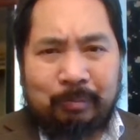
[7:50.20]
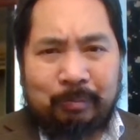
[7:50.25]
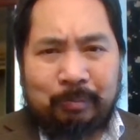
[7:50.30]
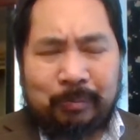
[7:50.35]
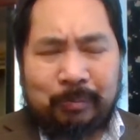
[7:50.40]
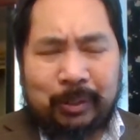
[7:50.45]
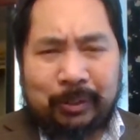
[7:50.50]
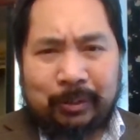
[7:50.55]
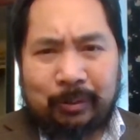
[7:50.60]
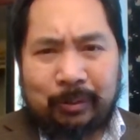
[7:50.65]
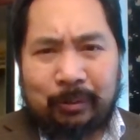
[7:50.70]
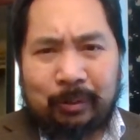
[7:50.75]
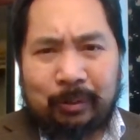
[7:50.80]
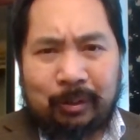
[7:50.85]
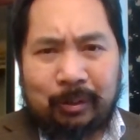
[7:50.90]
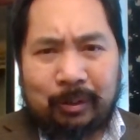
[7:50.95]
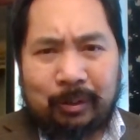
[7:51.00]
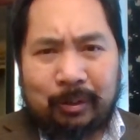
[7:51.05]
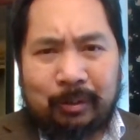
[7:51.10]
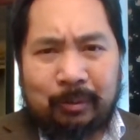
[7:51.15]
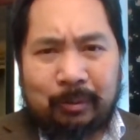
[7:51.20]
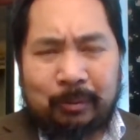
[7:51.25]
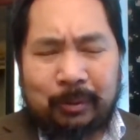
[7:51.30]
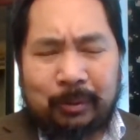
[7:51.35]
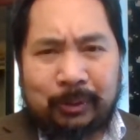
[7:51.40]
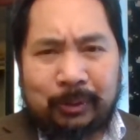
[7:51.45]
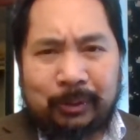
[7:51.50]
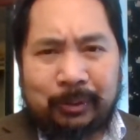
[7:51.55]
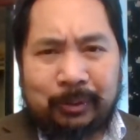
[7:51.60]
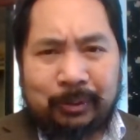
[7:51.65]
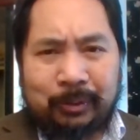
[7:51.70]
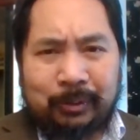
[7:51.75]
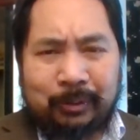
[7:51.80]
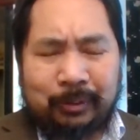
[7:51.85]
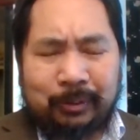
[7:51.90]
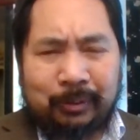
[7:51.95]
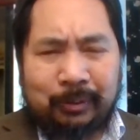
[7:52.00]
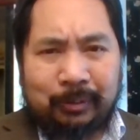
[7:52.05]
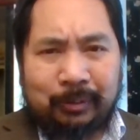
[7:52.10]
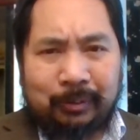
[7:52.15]
no longer was
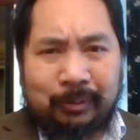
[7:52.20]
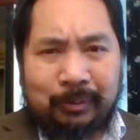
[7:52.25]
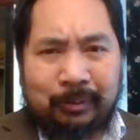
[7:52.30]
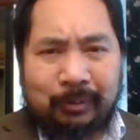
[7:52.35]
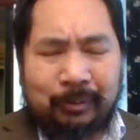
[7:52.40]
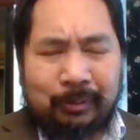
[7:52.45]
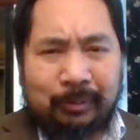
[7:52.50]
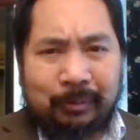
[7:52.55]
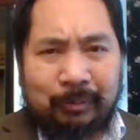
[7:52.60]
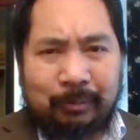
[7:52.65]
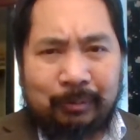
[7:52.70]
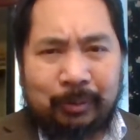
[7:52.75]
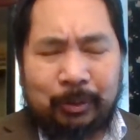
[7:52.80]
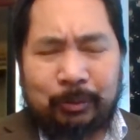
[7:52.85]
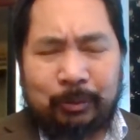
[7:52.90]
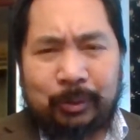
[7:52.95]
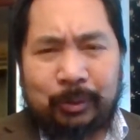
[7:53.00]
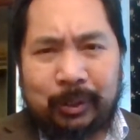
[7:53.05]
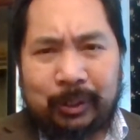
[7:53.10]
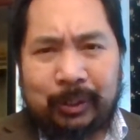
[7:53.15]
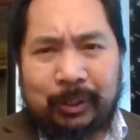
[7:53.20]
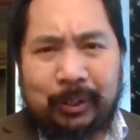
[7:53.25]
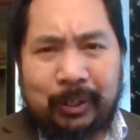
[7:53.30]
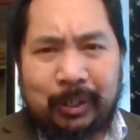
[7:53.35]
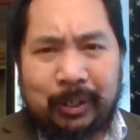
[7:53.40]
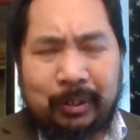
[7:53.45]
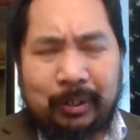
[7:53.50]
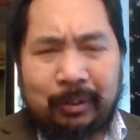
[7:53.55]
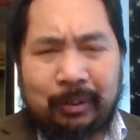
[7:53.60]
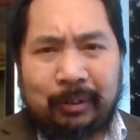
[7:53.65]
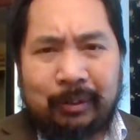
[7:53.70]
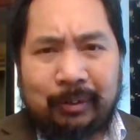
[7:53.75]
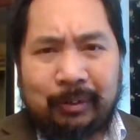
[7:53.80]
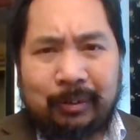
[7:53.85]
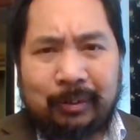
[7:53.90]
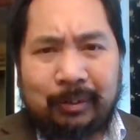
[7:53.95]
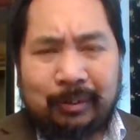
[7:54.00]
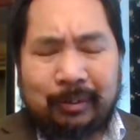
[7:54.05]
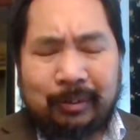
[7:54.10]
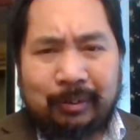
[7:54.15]
really there,
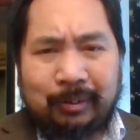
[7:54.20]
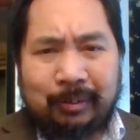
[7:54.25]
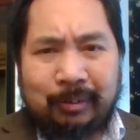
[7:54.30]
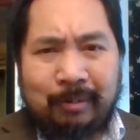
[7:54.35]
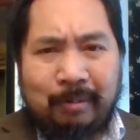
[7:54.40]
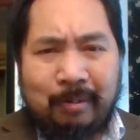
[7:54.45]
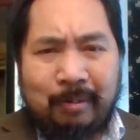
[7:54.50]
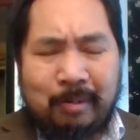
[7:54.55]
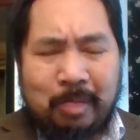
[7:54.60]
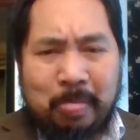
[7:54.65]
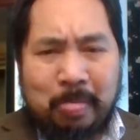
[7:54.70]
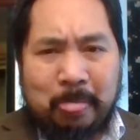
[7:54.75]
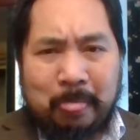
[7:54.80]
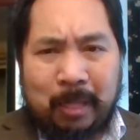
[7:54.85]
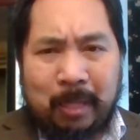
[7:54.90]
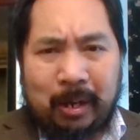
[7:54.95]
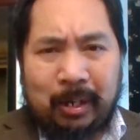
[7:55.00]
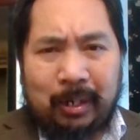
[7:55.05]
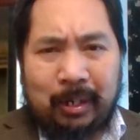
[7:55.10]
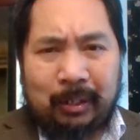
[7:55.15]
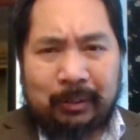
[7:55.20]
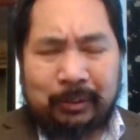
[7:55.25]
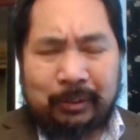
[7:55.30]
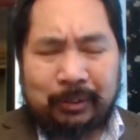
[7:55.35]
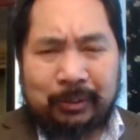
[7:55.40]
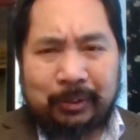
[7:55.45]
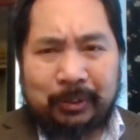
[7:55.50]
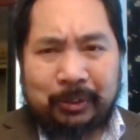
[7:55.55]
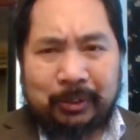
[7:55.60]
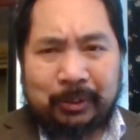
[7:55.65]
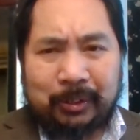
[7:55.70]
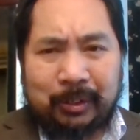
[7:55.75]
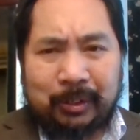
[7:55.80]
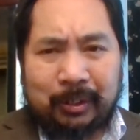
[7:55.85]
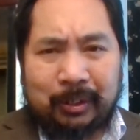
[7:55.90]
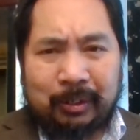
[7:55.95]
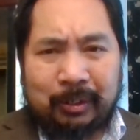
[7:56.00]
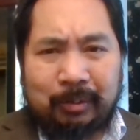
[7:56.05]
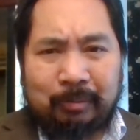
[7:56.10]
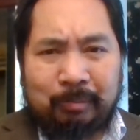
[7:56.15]
and you're just
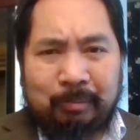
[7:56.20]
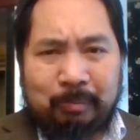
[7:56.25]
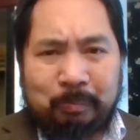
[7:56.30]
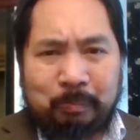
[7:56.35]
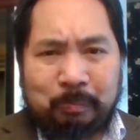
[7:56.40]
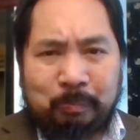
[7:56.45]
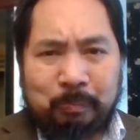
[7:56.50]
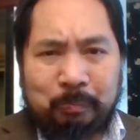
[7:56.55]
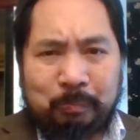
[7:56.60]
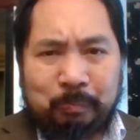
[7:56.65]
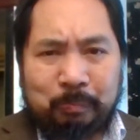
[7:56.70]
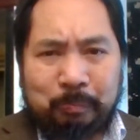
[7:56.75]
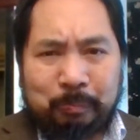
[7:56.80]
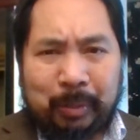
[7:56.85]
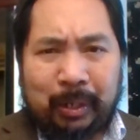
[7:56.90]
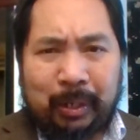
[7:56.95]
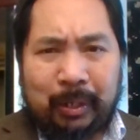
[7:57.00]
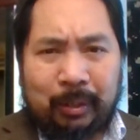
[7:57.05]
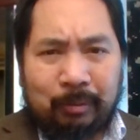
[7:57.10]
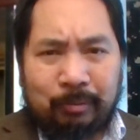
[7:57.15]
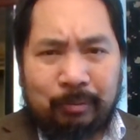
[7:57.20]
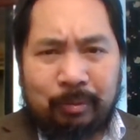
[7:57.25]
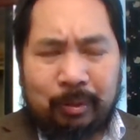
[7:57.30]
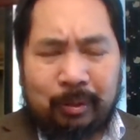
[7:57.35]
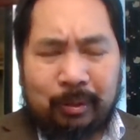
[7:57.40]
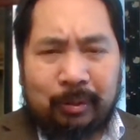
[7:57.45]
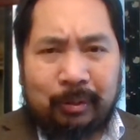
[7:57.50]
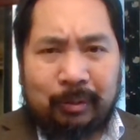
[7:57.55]
paying to